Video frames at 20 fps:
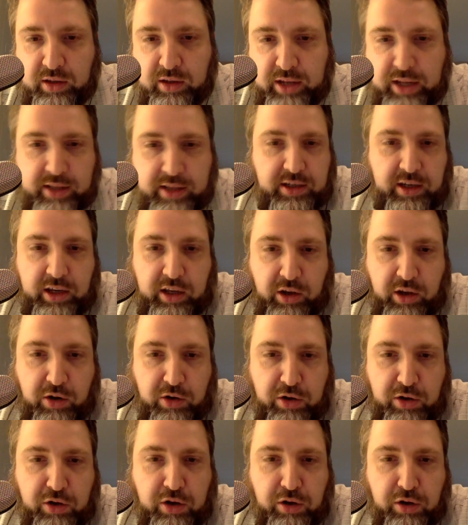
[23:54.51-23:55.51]
That's it.
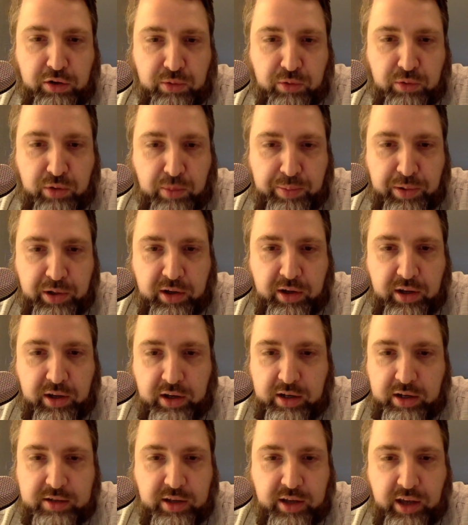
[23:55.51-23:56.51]
You go through the
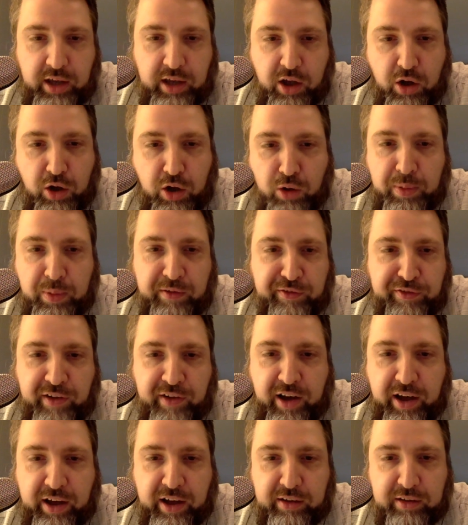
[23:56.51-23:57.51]
book, and it's like open
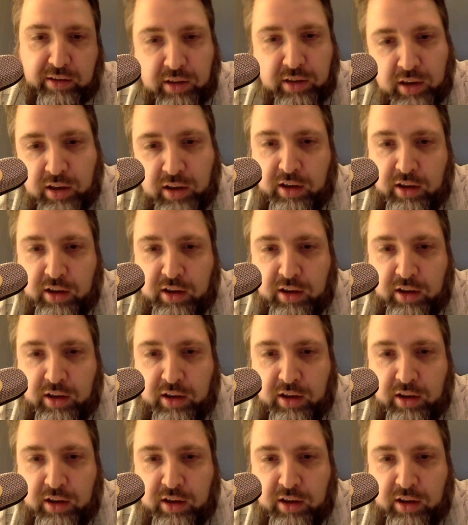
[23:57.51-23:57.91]
file.